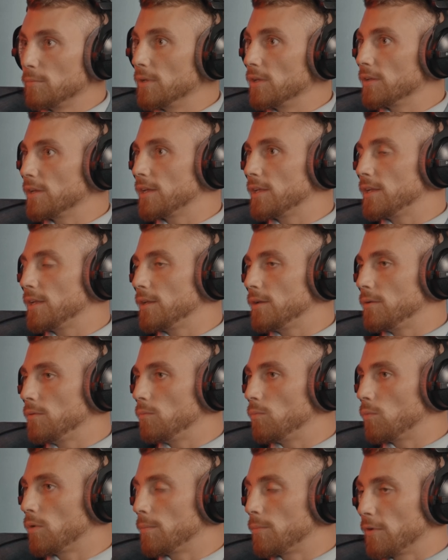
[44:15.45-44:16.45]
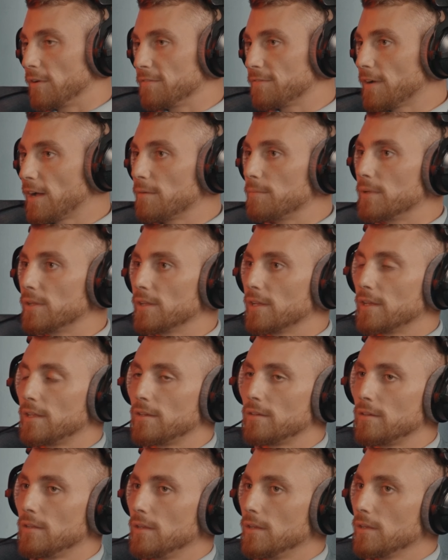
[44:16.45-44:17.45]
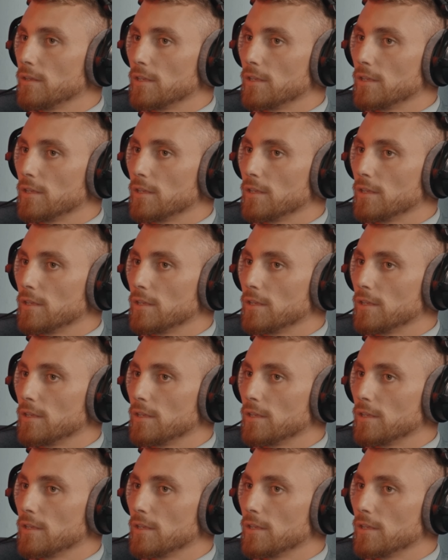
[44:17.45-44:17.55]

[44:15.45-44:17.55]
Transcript: million and 1.5 million,